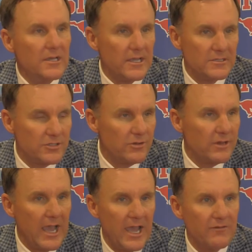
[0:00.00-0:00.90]
in two and
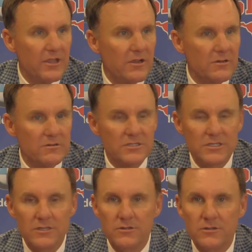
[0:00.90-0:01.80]
a half years
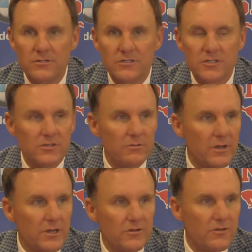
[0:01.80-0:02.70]
that you, you essentially were
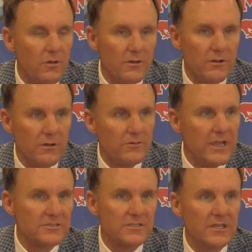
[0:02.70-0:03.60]
in control of your own
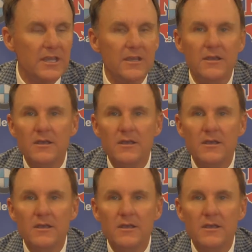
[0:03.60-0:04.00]
destiny